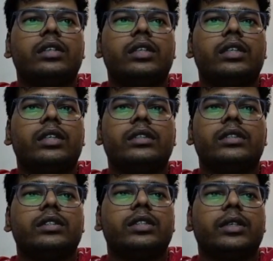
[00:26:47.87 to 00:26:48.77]
in
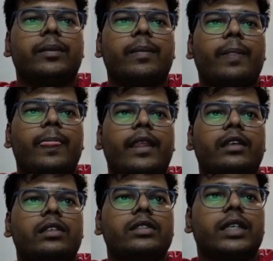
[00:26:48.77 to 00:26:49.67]
this cell.
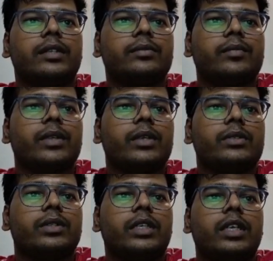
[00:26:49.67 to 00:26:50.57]
So
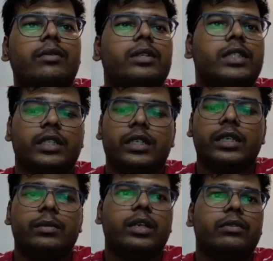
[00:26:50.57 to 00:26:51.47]
again, I will check the
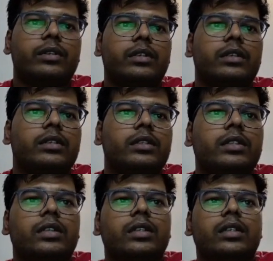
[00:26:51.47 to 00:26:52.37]
df.1
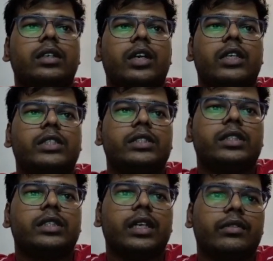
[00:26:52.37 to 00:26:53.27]

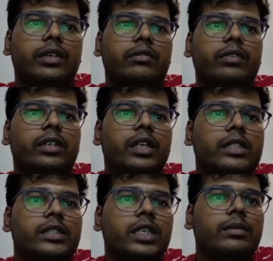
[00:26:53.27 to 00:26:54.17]

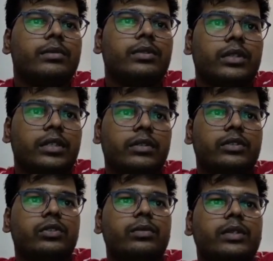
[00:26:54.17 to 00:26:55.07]
df1 save. So it will
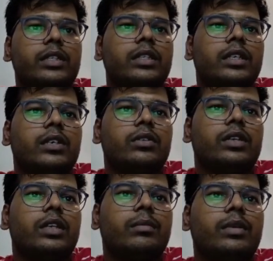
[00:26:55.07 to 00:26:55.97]
show me the
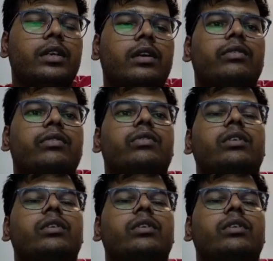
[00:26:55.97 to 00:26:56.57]
total number of